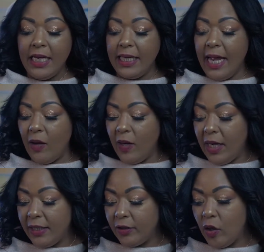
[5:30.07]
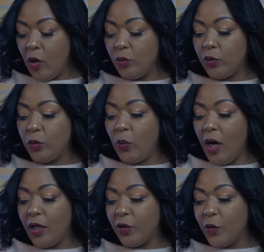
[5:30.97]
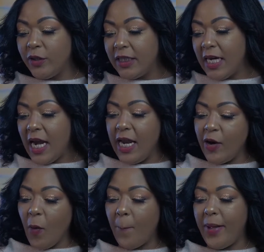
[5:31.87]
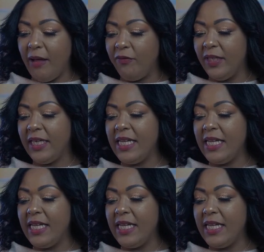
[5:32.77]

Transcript: Now let's go to our trusty little pamphlet.